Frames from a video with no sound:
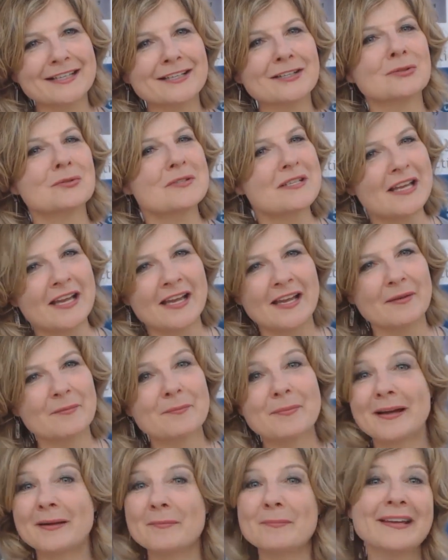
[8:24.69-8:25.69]
And yes, we
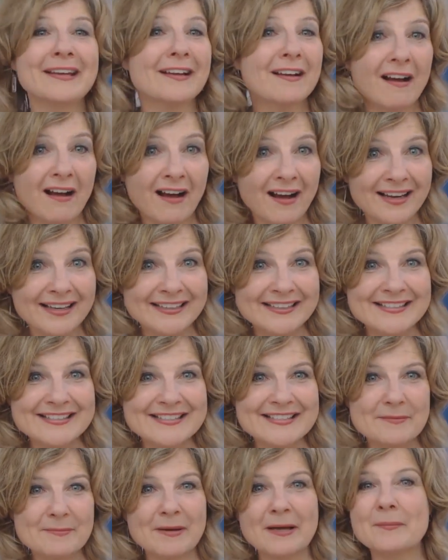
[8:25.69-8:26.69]
can also do
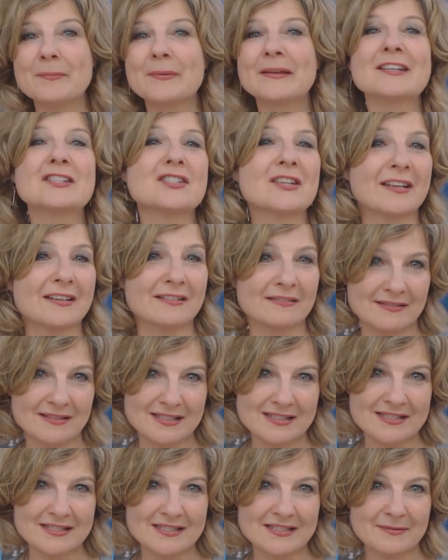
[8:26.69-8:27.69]
those other